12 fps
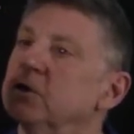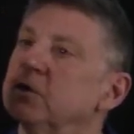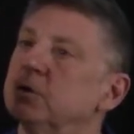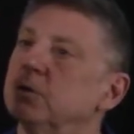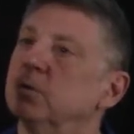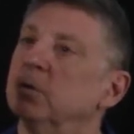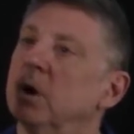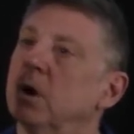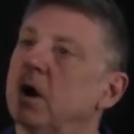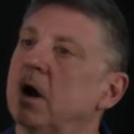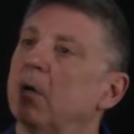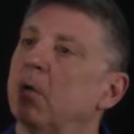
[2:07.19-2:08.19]
to
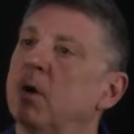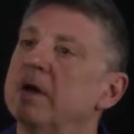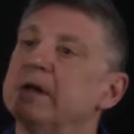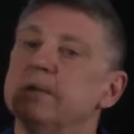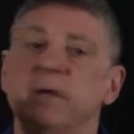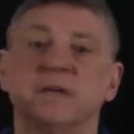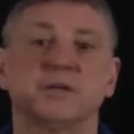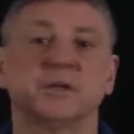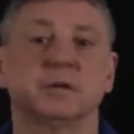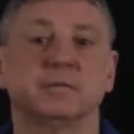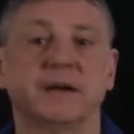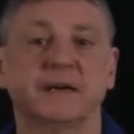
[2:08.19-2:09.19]
a
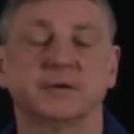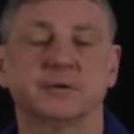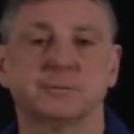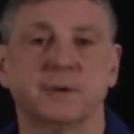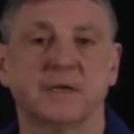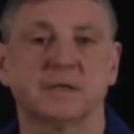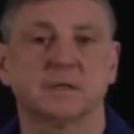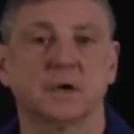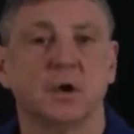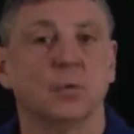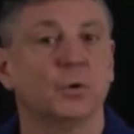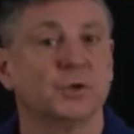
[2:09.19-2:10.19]
one-dimensional vector space,
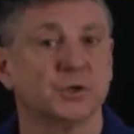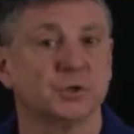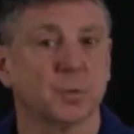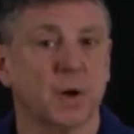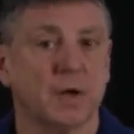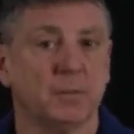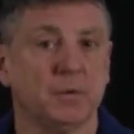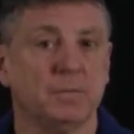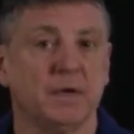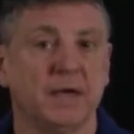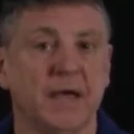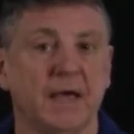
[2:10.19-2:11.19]
which is why we
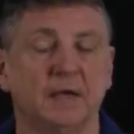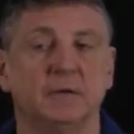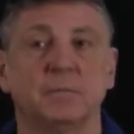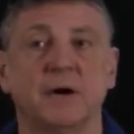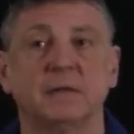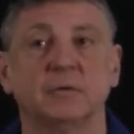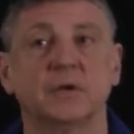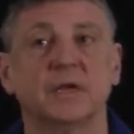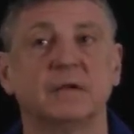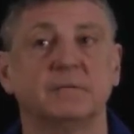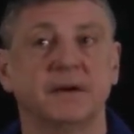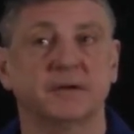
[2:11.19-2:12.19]
began by
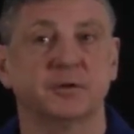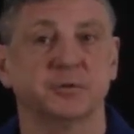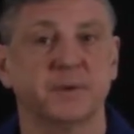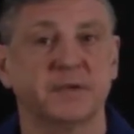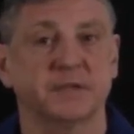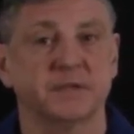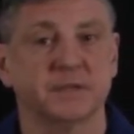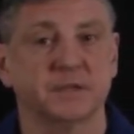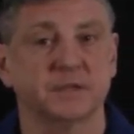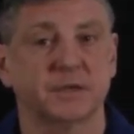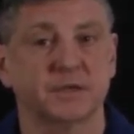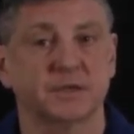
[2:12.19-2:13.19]
looking at vector spaces in
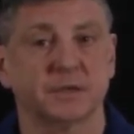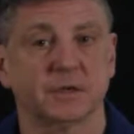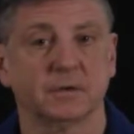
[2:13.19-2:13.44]
such